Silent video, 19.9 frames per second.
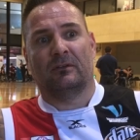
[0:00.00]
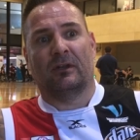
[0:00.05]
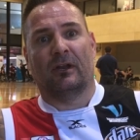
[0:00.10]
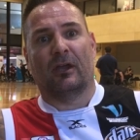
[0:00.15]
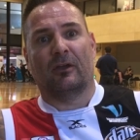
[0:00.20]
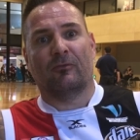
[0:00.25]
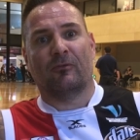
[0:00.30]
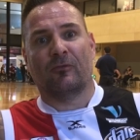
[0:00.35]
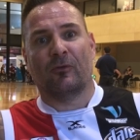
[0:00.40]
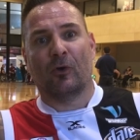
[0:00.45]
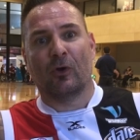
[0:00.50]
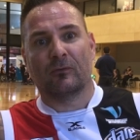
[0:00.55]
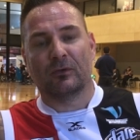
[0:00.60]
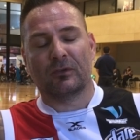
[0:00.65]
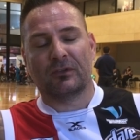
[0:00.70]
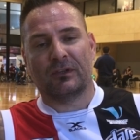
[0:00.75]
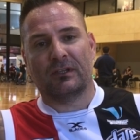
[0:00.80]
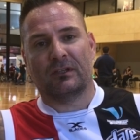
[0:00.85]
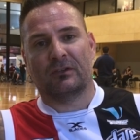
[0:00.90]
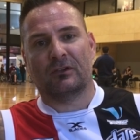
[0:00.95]
you know five or
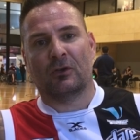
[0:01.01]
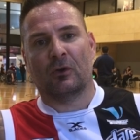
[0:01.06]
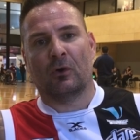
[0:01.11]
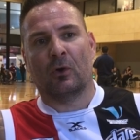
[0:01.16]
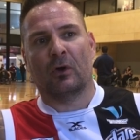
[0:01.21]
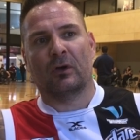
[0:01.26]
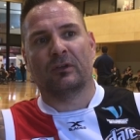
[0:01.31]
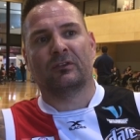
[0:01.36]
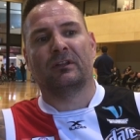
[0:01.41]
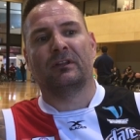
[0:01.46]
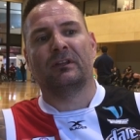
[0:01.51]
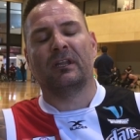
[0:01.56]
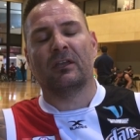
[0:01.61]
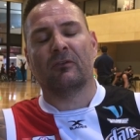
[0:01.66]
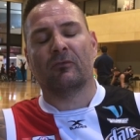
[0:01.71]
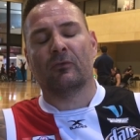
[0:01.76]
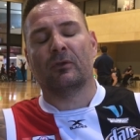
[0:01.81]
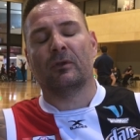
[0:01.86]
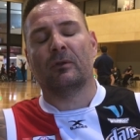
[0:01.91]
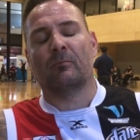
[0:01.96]
six guys.
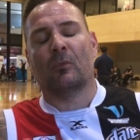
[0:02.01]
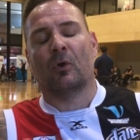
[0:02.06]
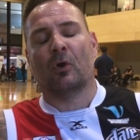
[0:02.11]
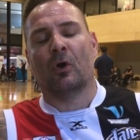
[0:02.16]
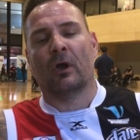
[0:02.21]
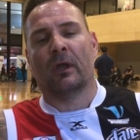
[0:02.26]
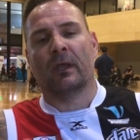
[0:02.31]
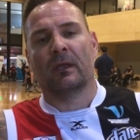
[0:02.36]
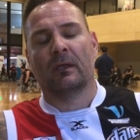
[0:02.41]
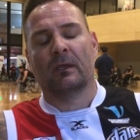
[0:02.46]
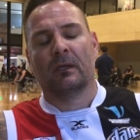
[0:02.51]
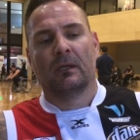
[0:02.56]
Never in my,